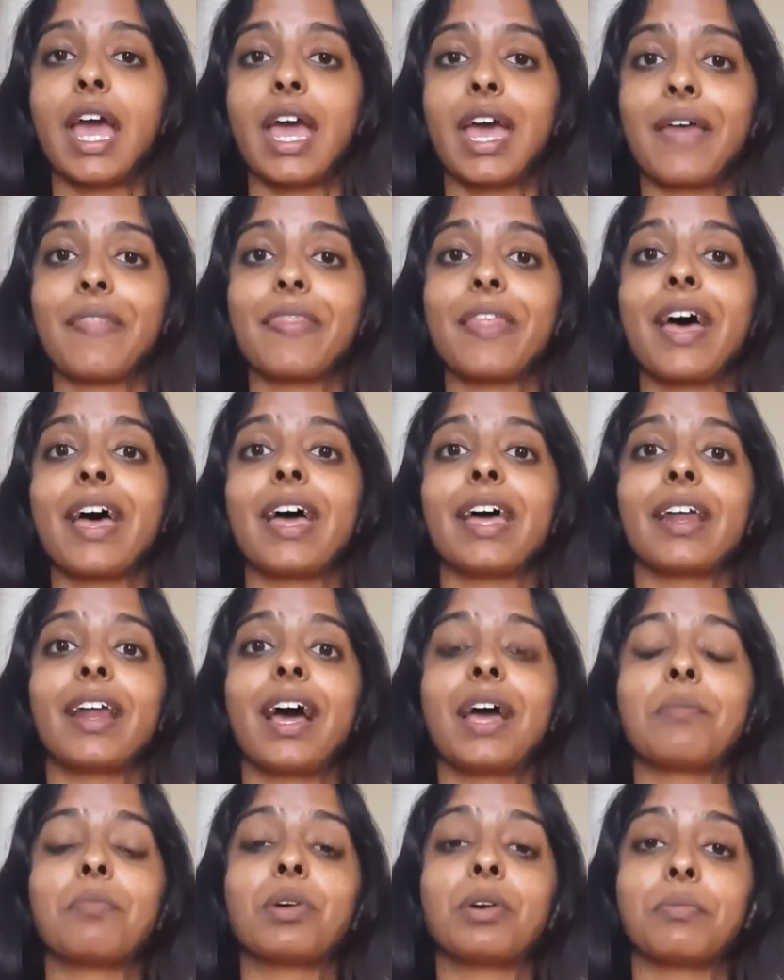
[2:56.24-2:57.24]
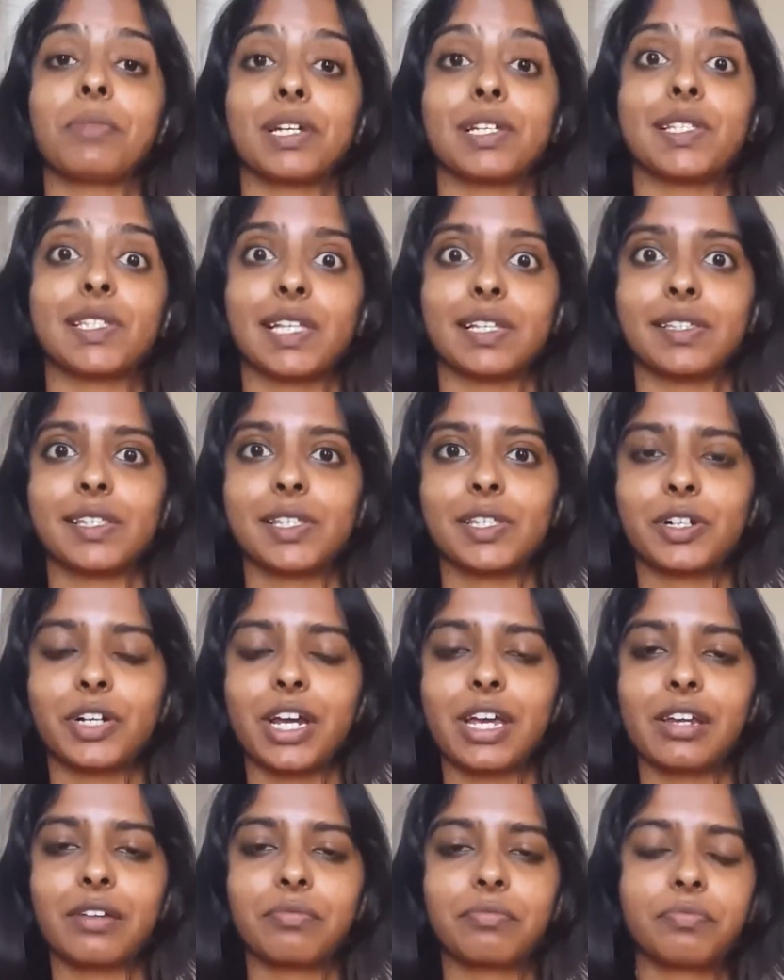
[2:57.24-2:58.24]
and then I put my
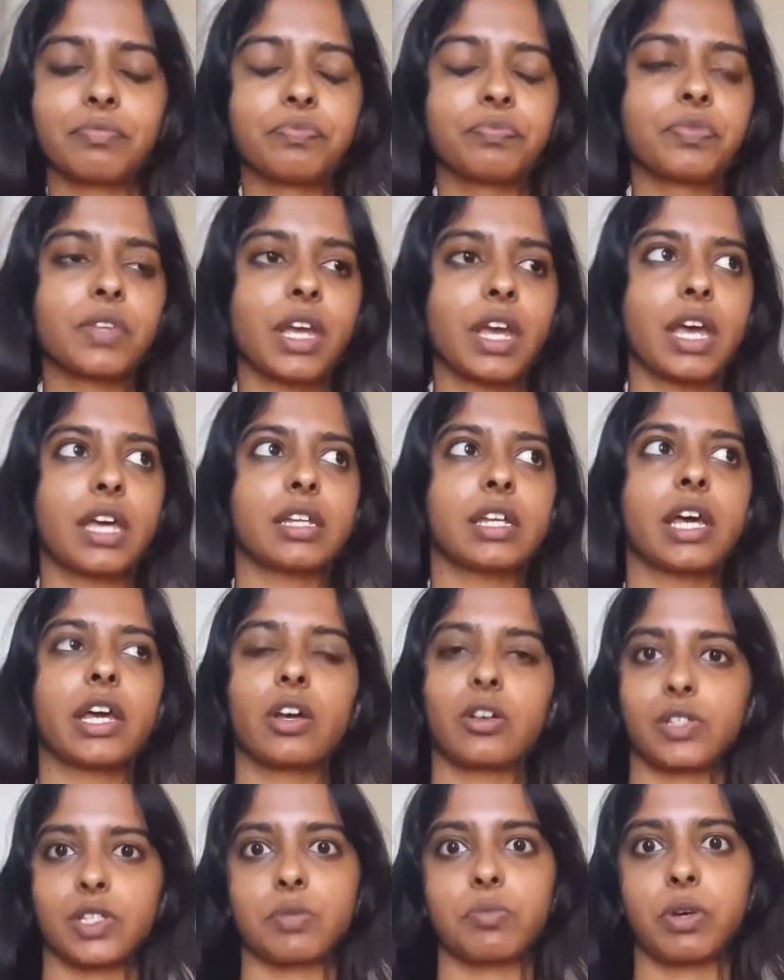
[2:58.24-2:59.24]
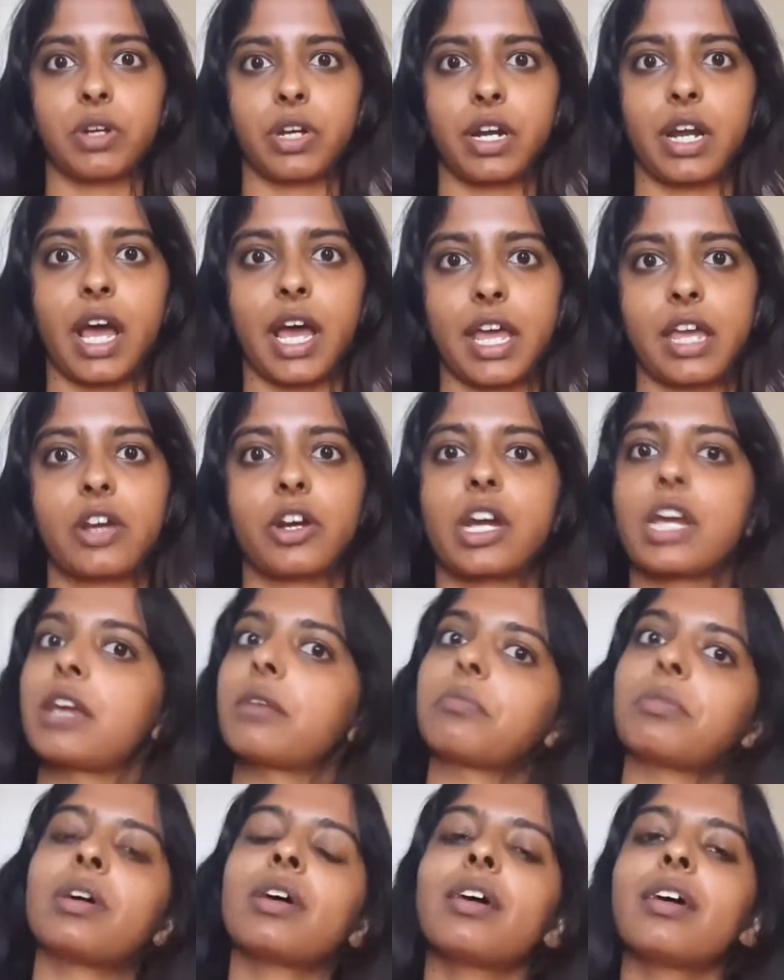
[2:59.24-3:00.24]
sunscreen. And I also put an eye
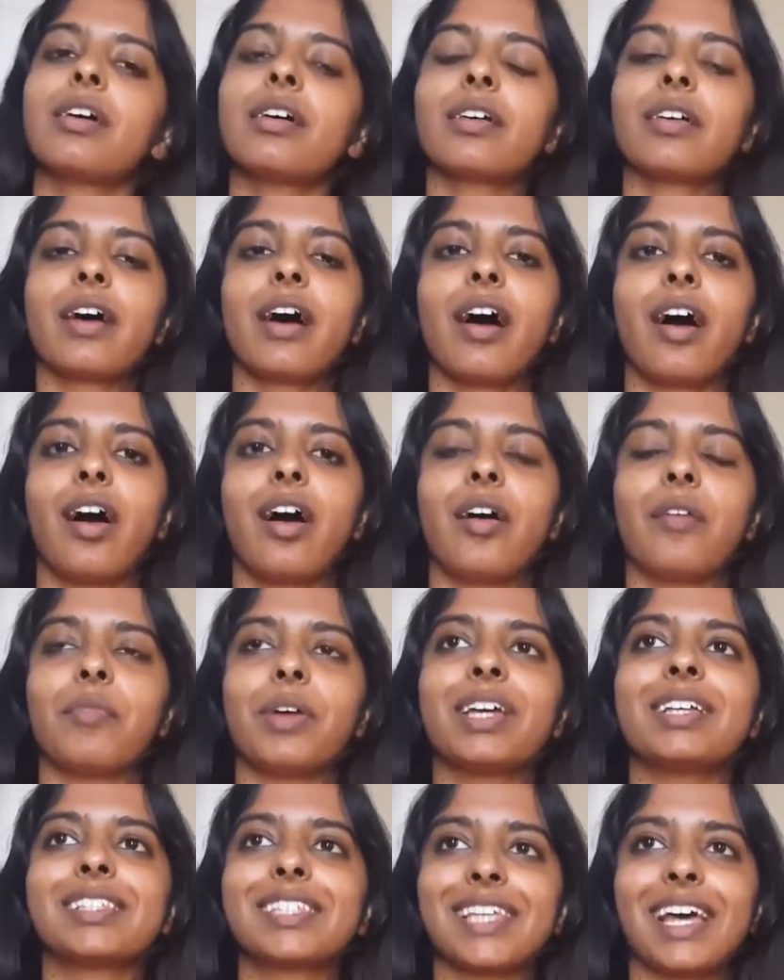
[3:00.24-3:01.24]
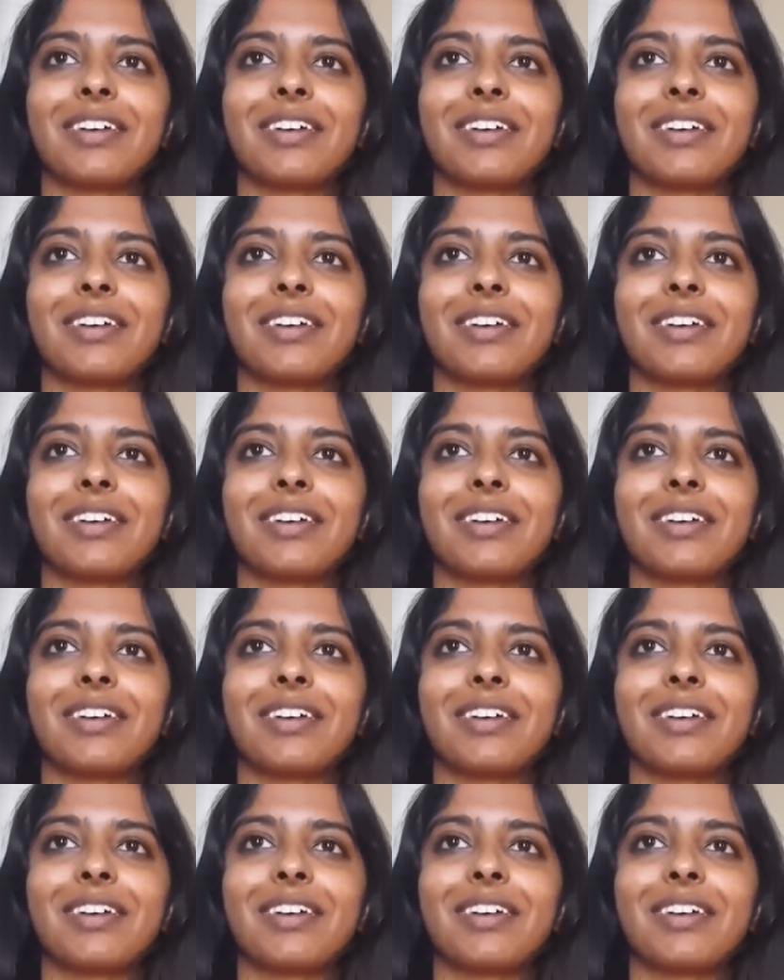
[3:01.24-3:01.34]
cream. It